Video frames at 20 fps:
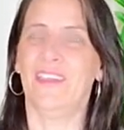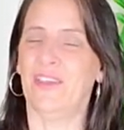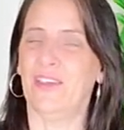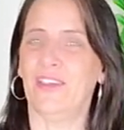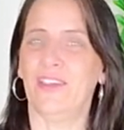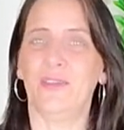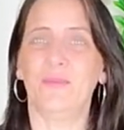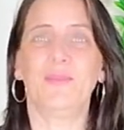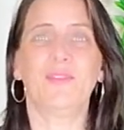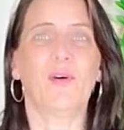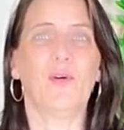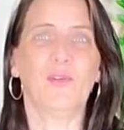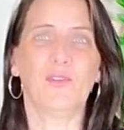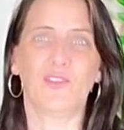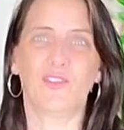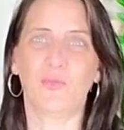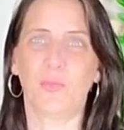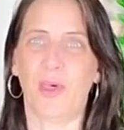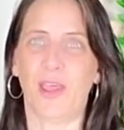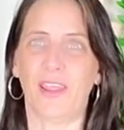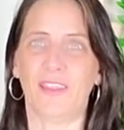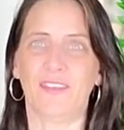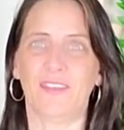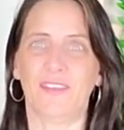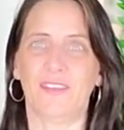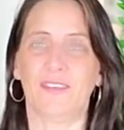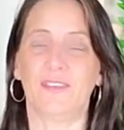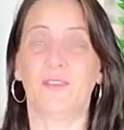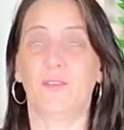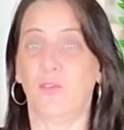herbs or
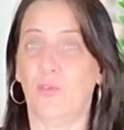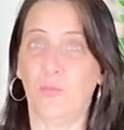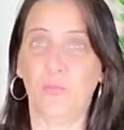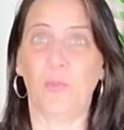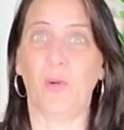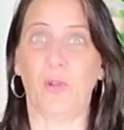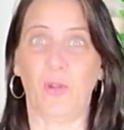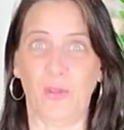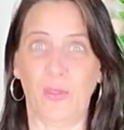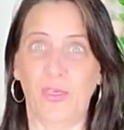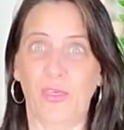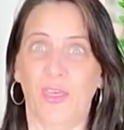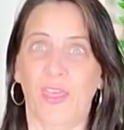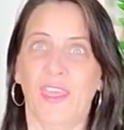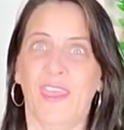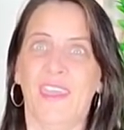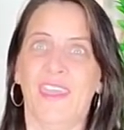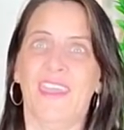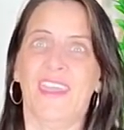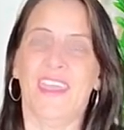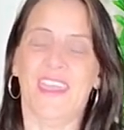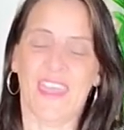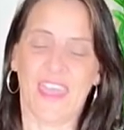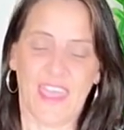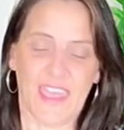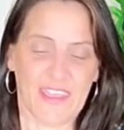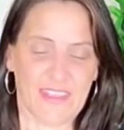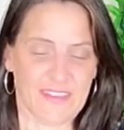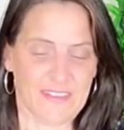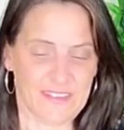spices or both.
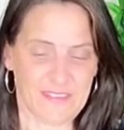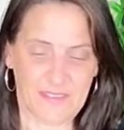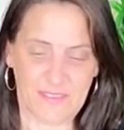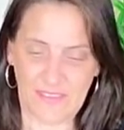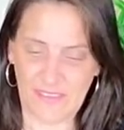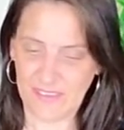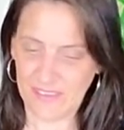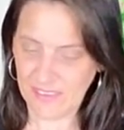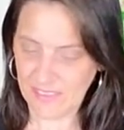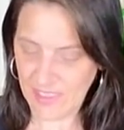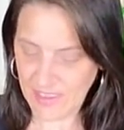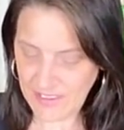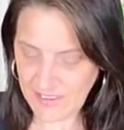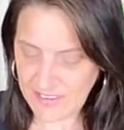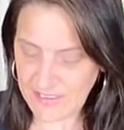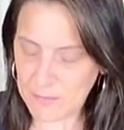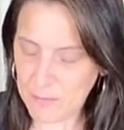And they just